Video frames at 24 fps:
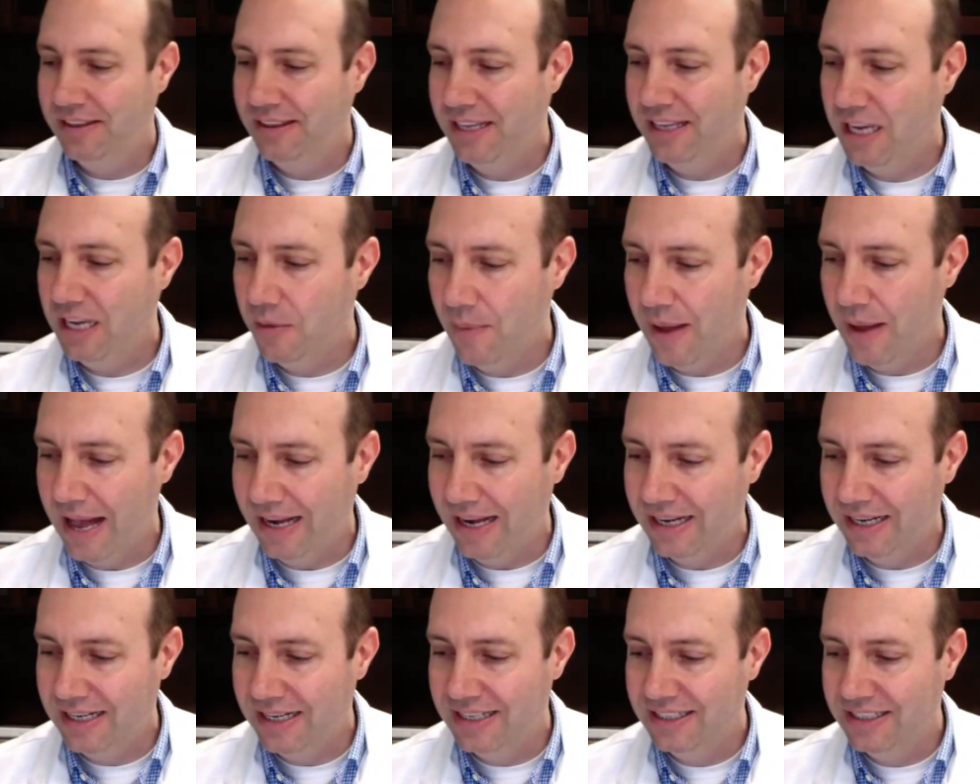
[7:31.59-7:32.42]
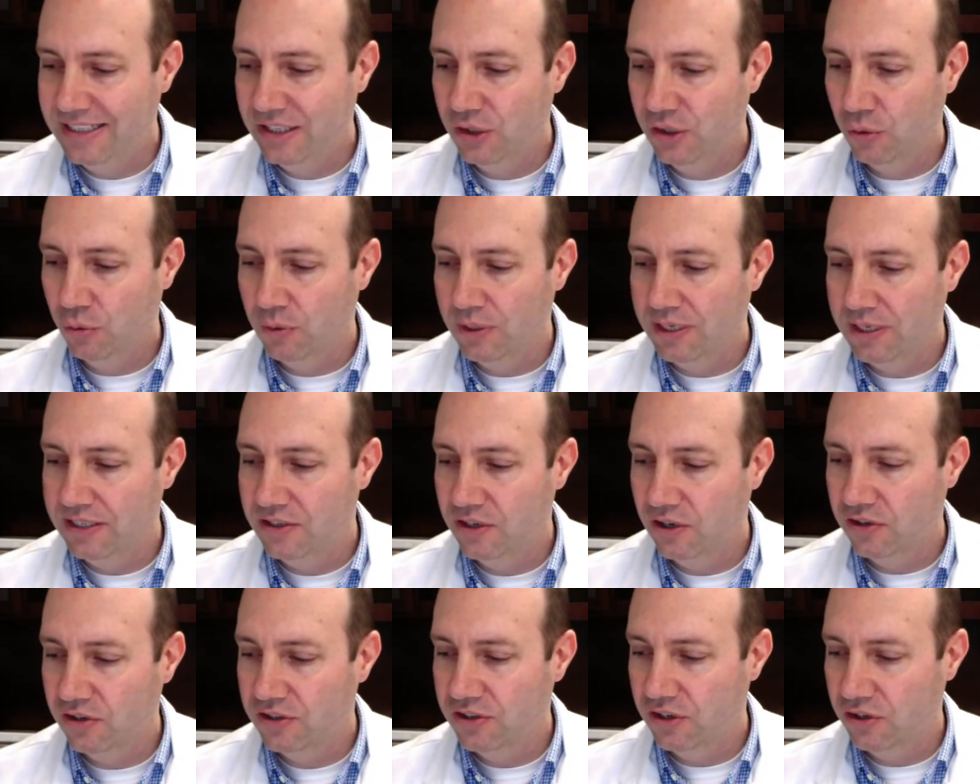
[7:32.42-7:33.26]
thing about it is in the
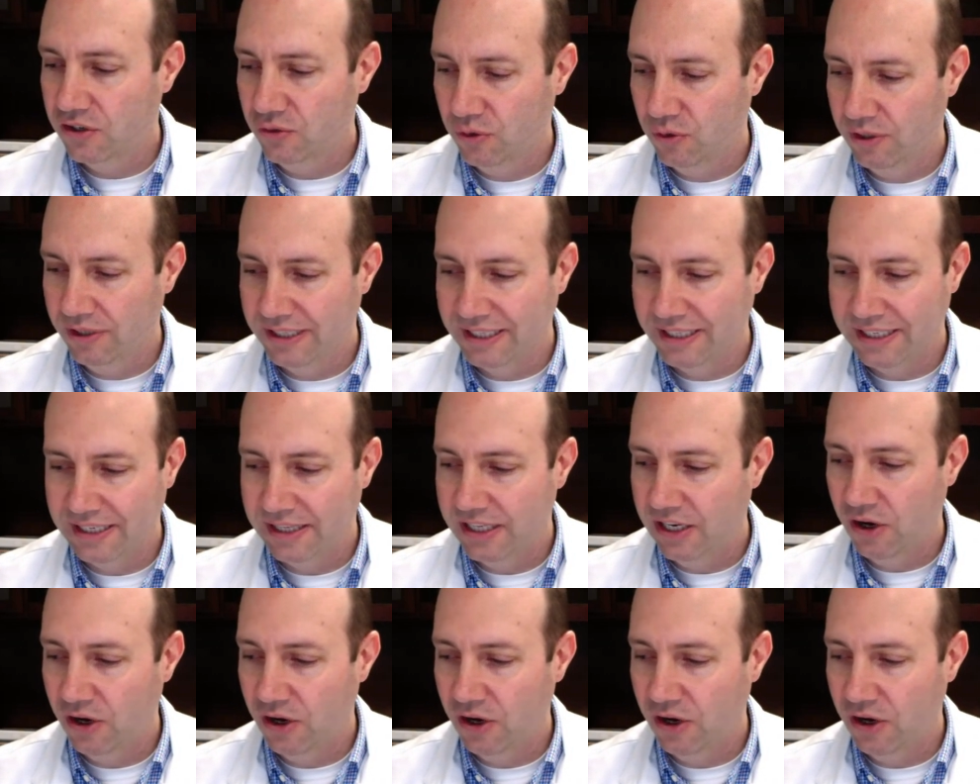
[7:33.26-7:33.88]
research there's really